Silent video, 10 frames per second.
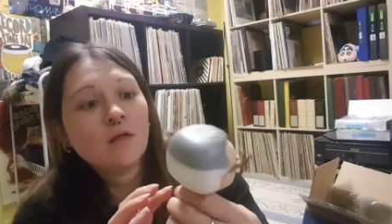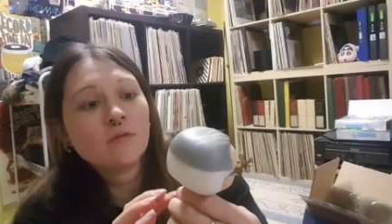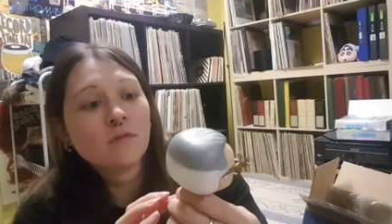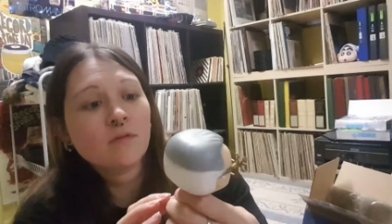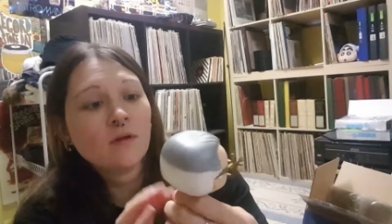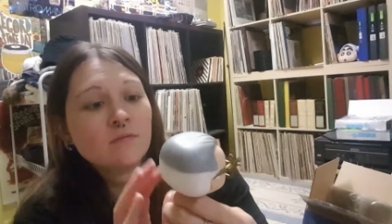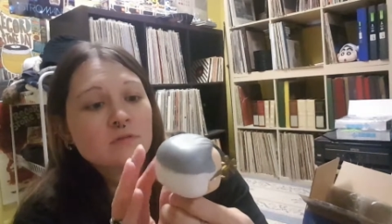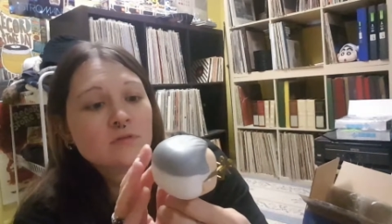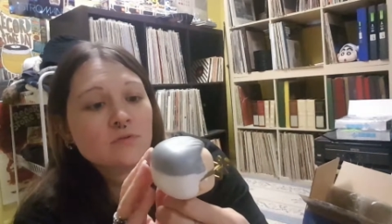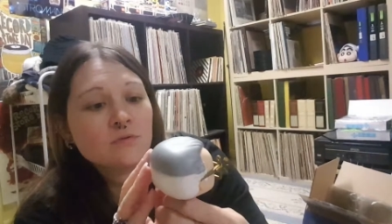Other than
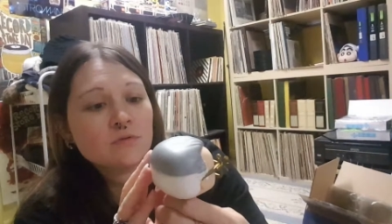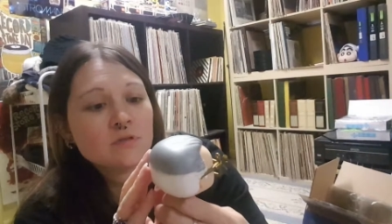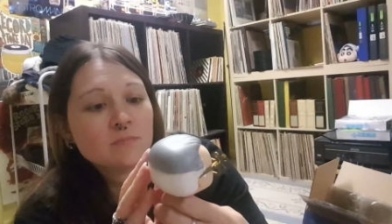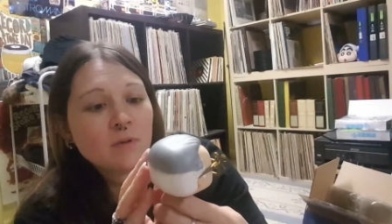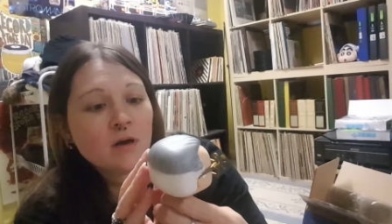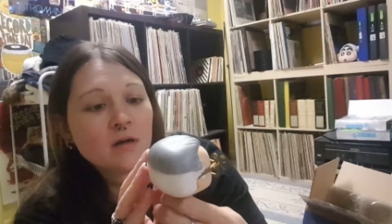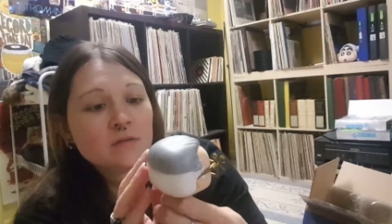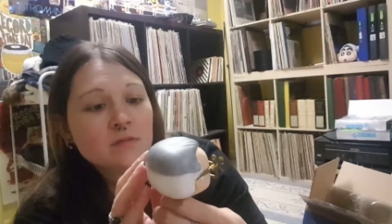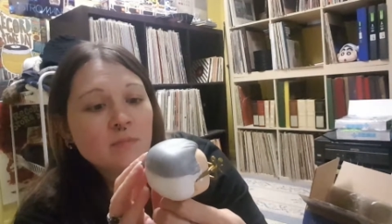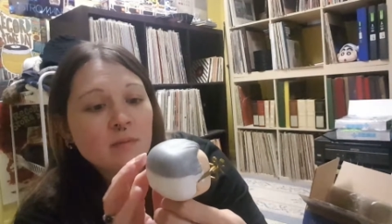those two
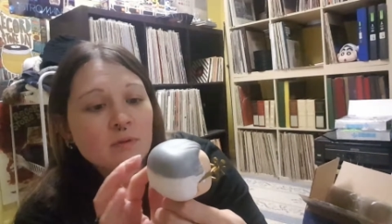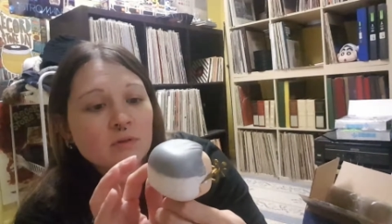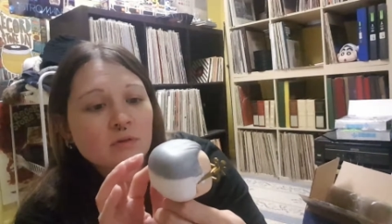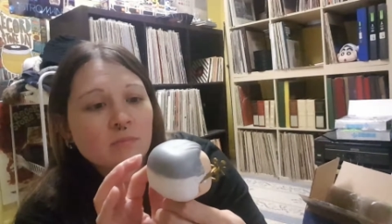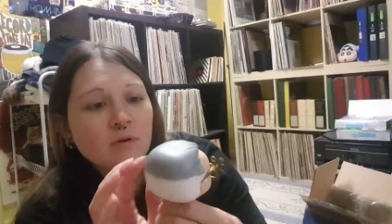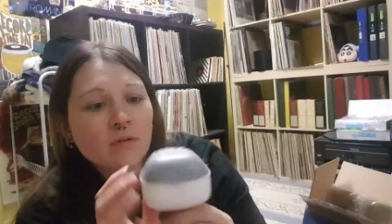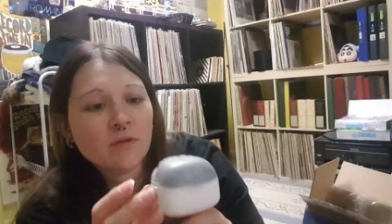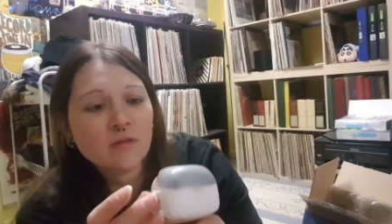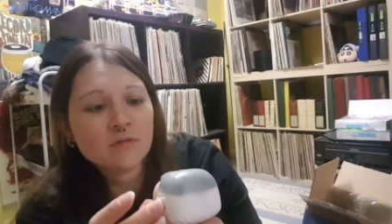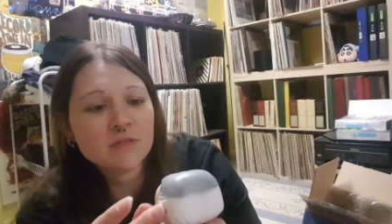spots and maybe a little bit
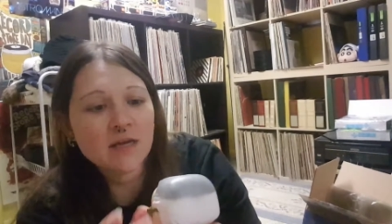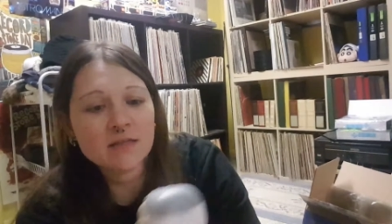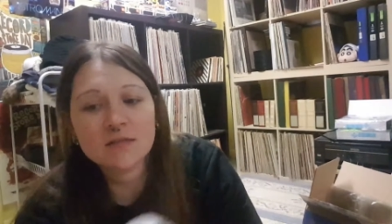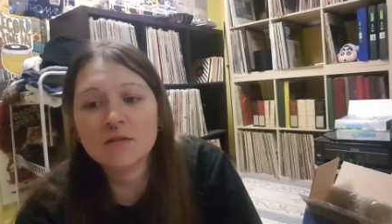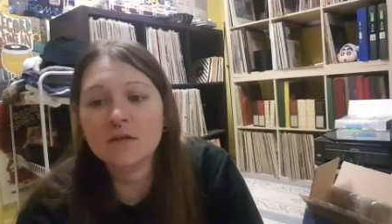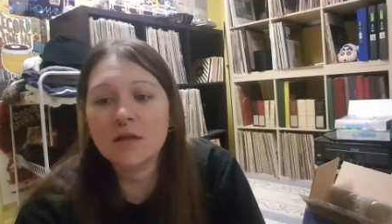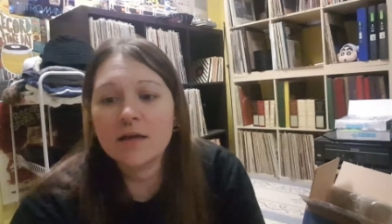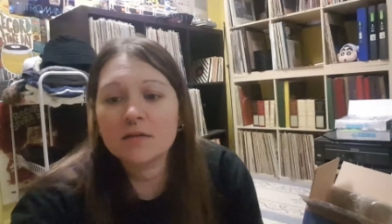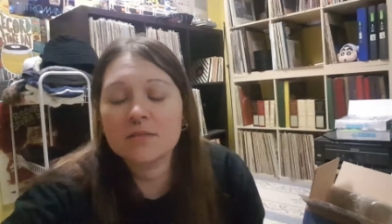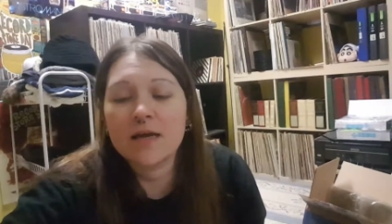on the other side of the
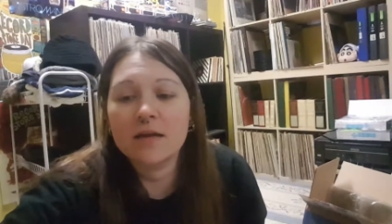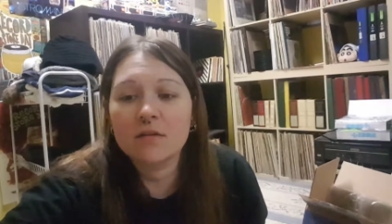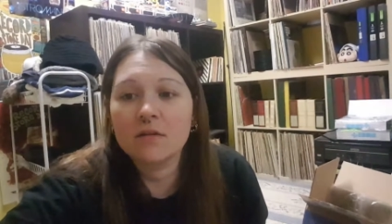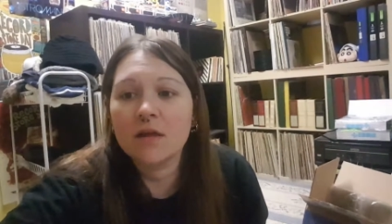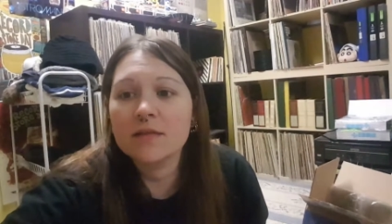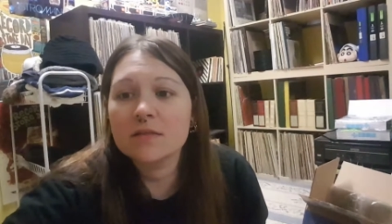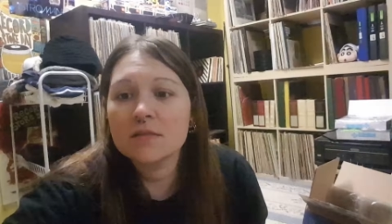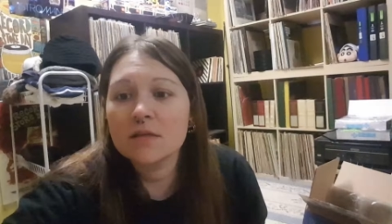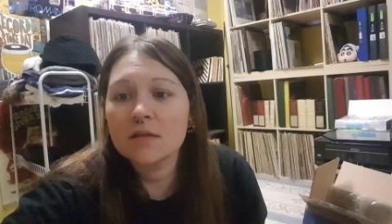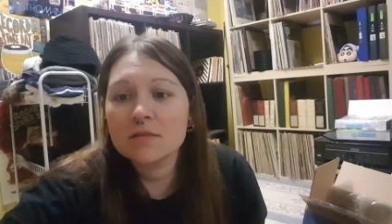side of the
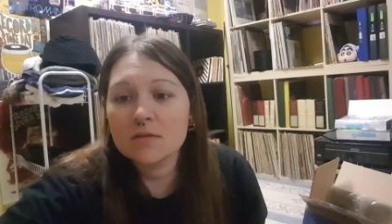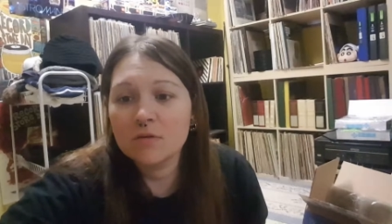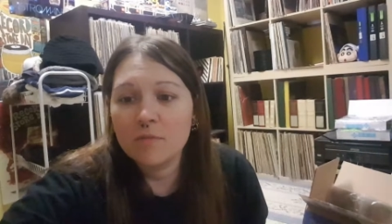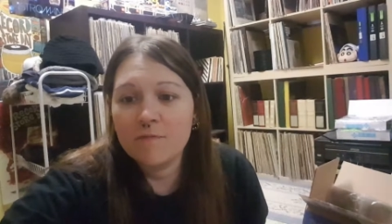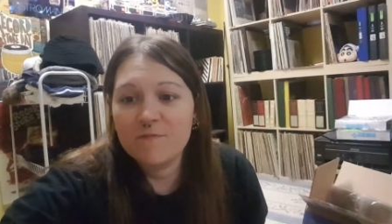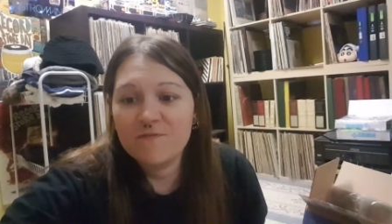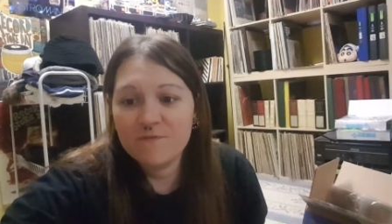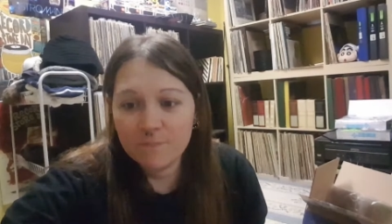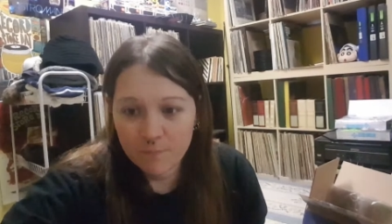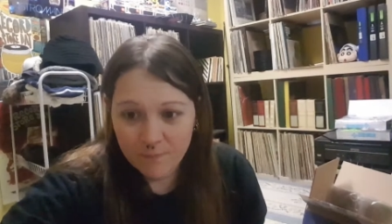glasses, he doesn't look
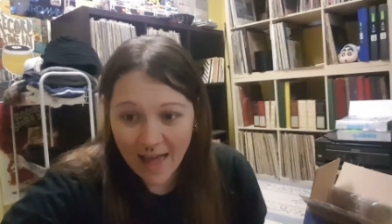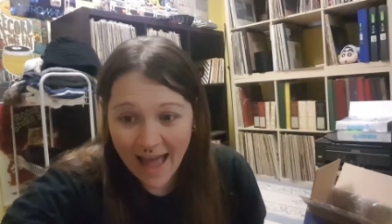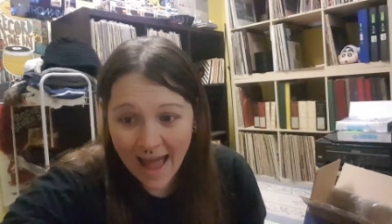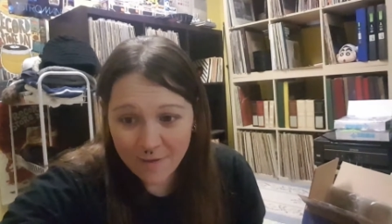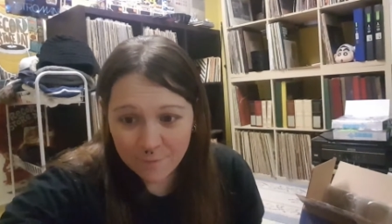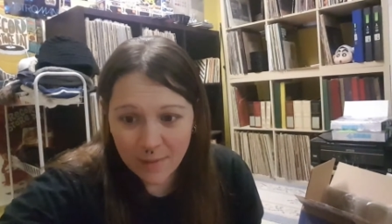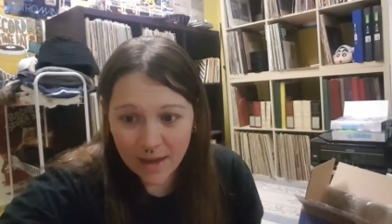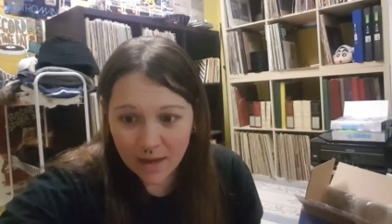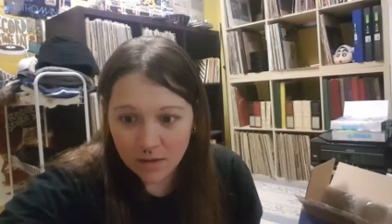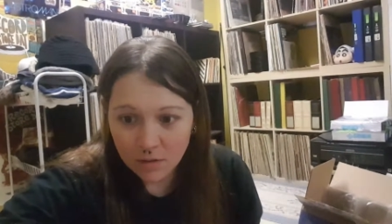half
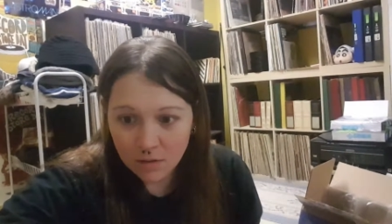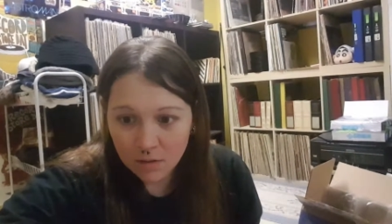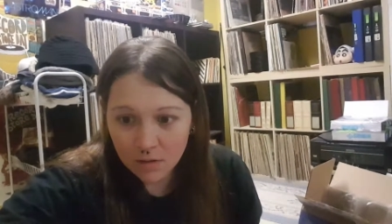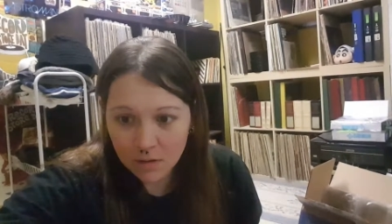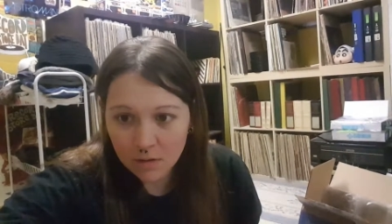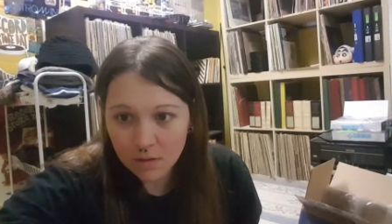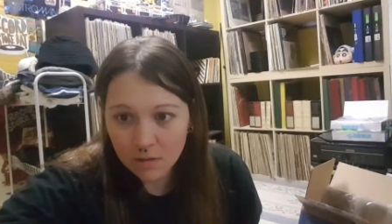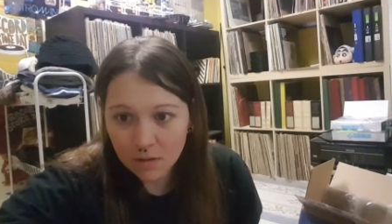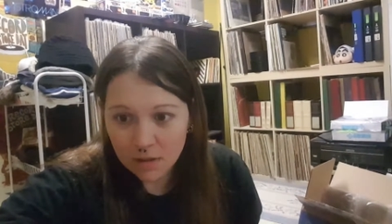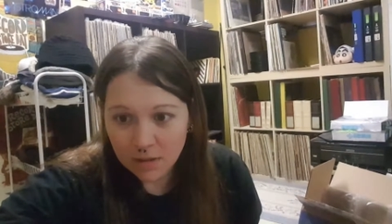bad.
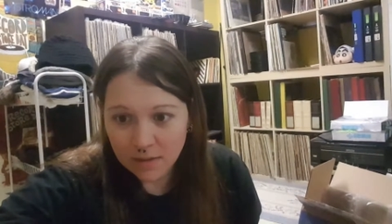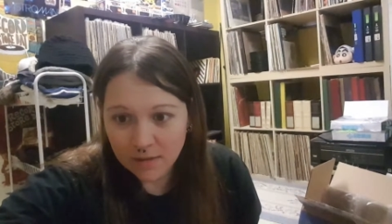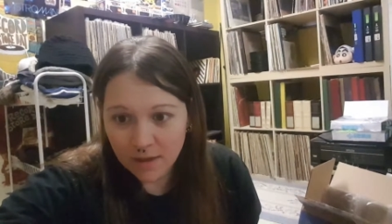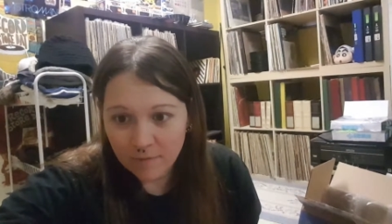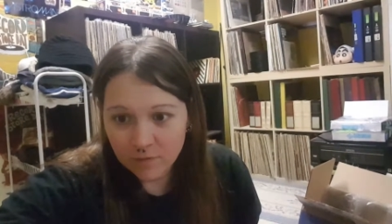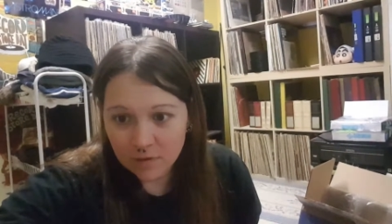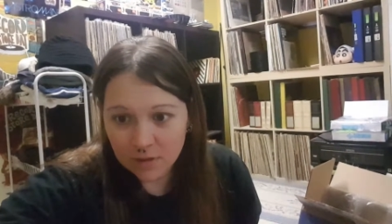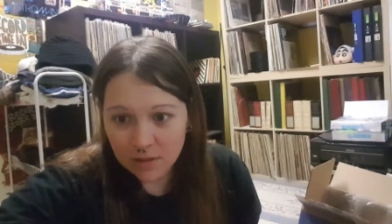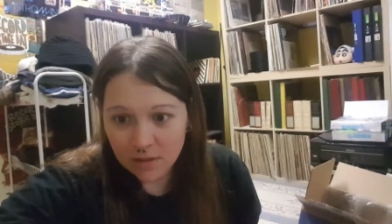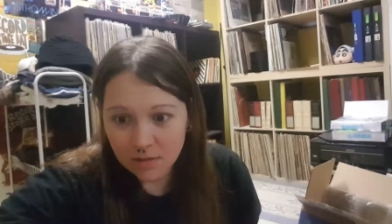He
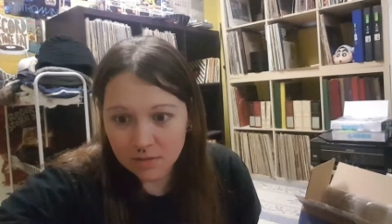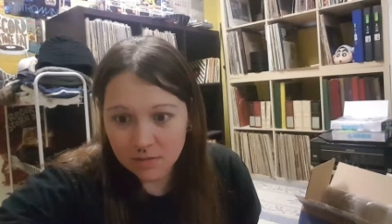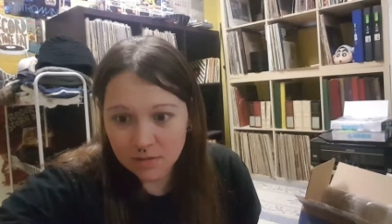definitely